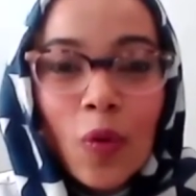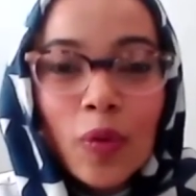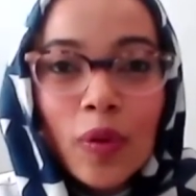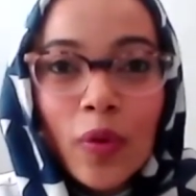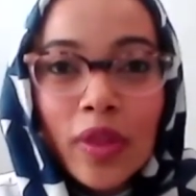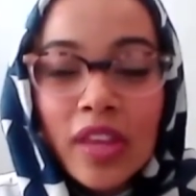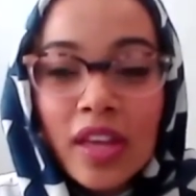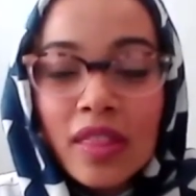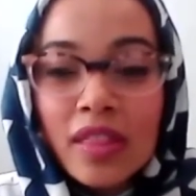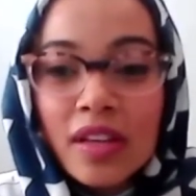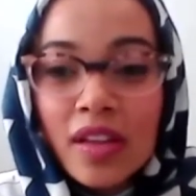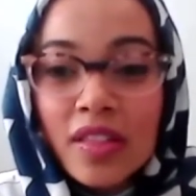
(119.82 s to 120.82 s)
Within
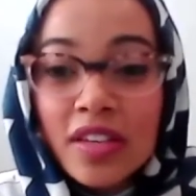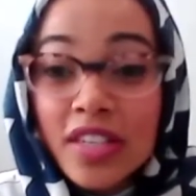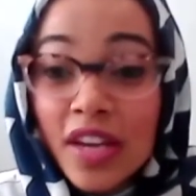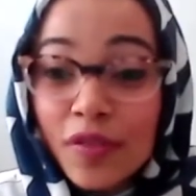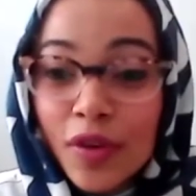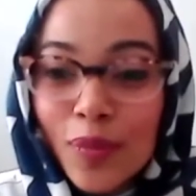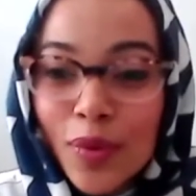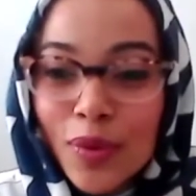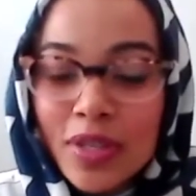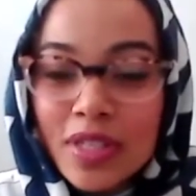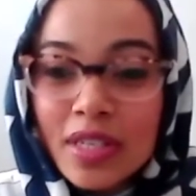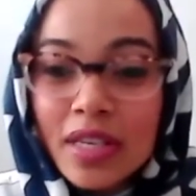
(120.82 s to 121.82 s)
the deaf
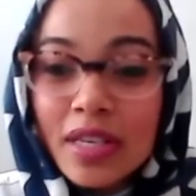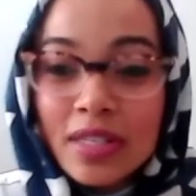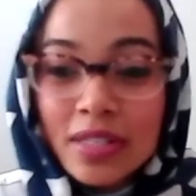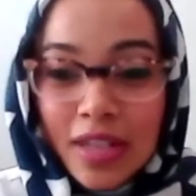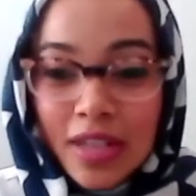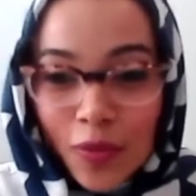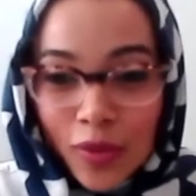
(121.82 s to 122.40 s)
community, and it's deaf with a